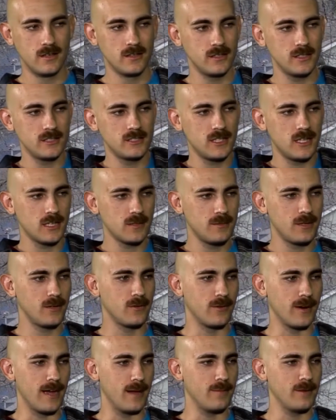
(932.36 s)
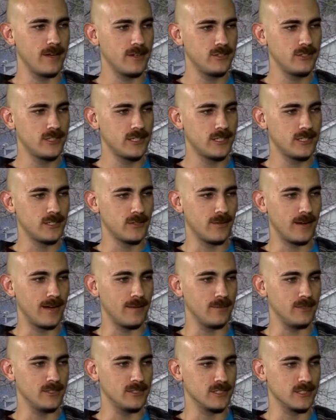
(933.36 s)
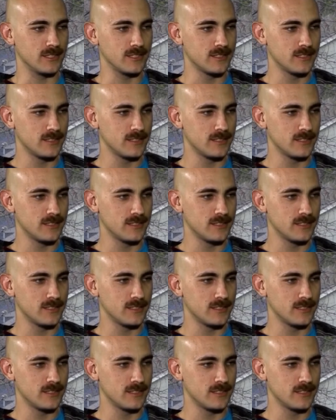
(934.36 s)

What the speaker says: Let's talk about rap. How'd you get into rap music?